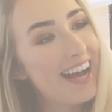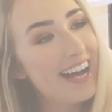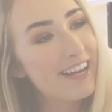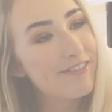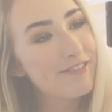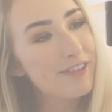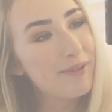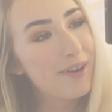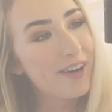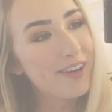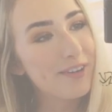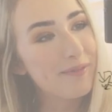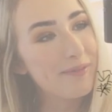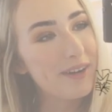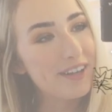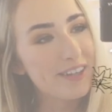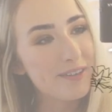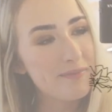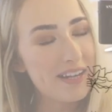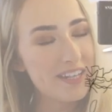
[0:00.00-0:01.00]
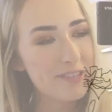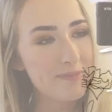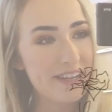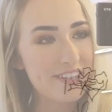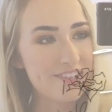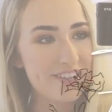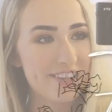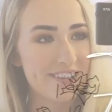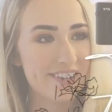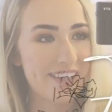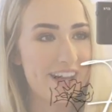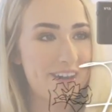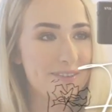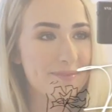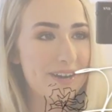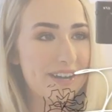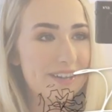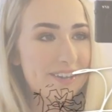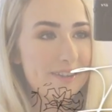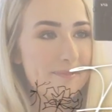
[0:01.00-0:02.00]
Hey everyone, welcome back to my channel and
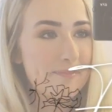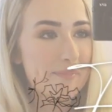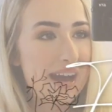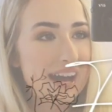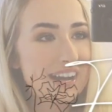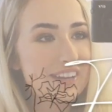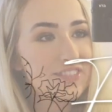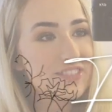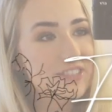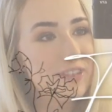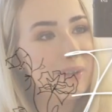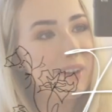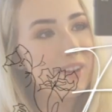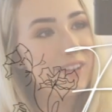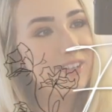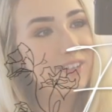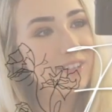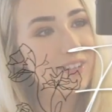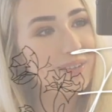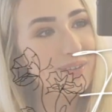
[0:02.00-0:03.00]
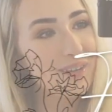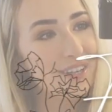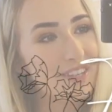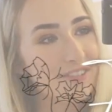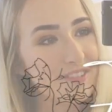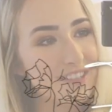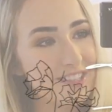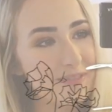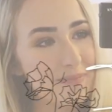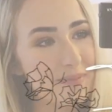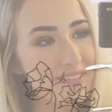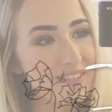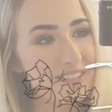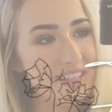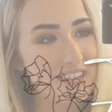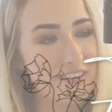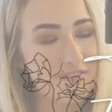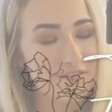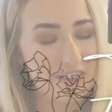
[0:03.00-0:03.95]
welcome back to a new Christmassy